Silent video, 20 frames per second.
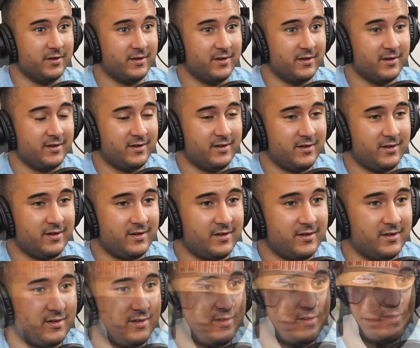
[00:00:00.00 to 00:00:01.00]
And
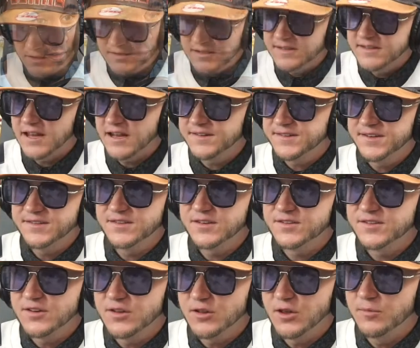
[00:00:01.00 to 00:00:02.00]
I think the Texans are
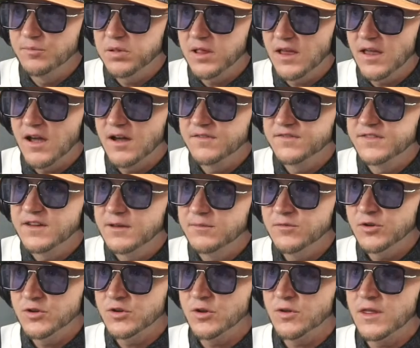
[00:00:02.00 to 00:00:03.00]
still a playoff
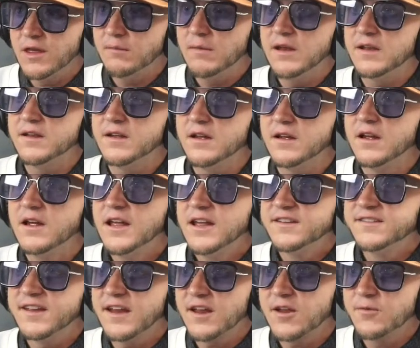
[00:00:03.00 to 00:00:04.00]
team. You know, they made the
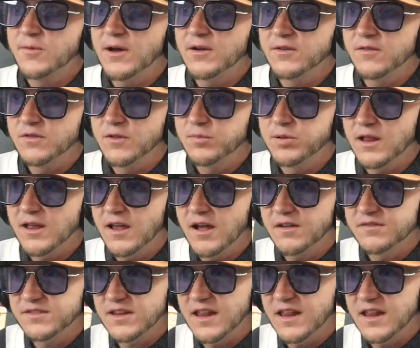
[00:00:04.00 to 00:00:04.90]
second round of the playoffs